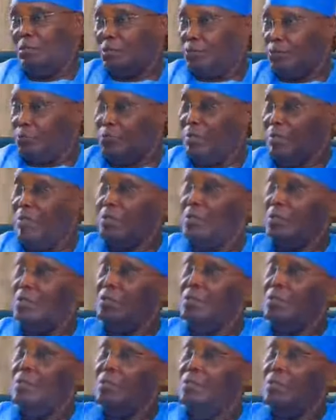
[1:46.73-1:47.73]
to pick,
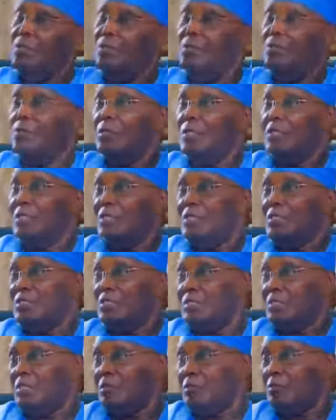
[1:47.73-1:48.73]
you know, a
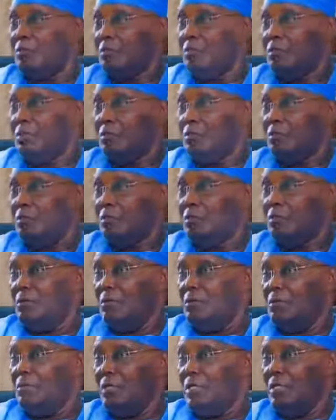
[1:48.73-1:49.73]
Christian
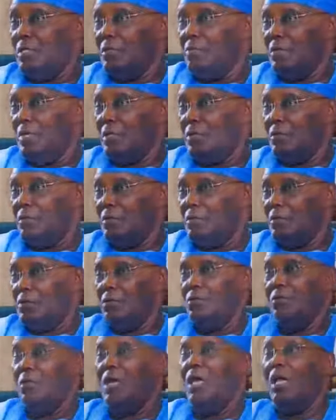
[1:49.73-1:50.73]
running mate.
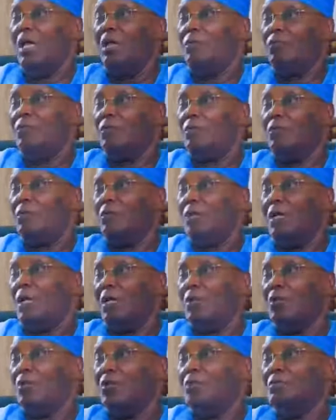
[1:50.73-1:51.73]
So I have all
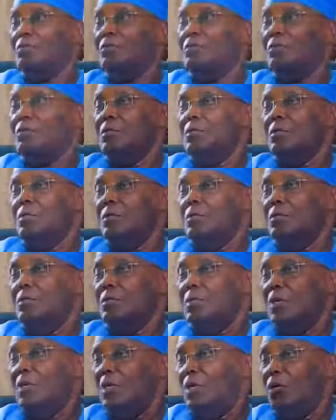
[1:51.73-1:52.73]
along
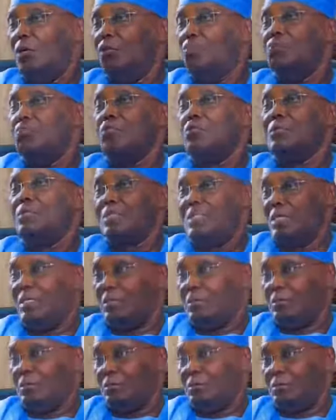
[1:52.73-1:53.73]
opposed
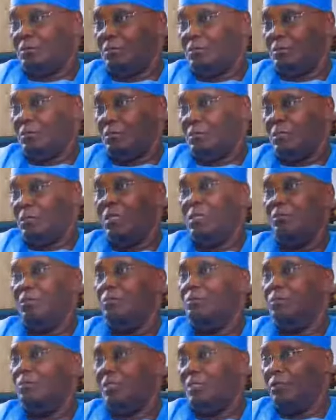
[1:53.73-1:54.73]
that. I
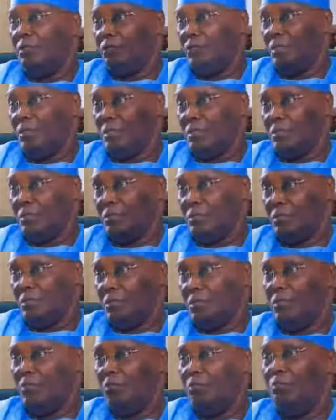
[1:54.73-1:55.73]
don't believe in that.
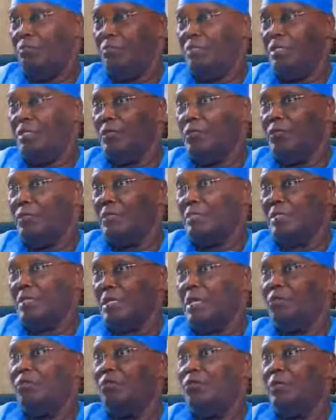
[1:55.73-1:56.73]
I don't believe it's
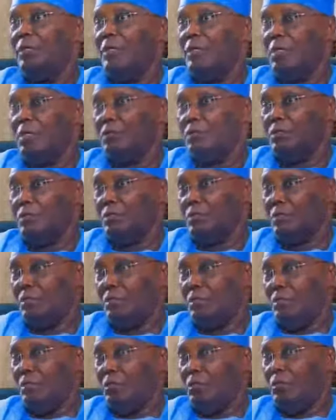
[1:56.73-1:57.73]
right for a country,
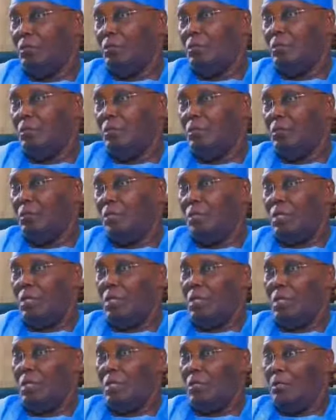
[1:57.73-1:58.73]
you know,
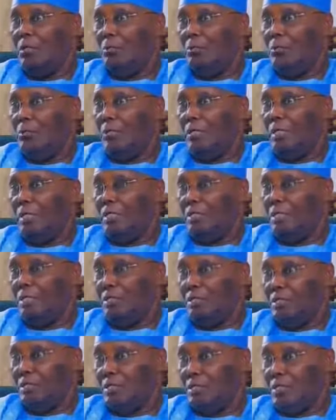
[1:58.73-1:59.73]
like
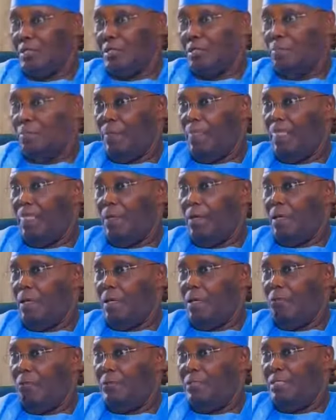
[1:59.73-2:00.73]
Nigeria,
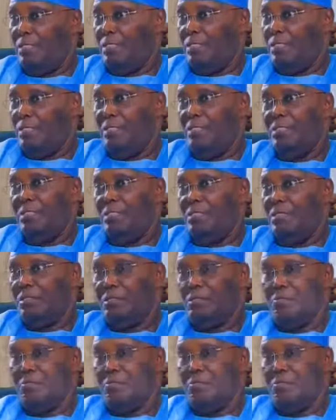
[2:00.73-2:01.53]
a multi-ethnic,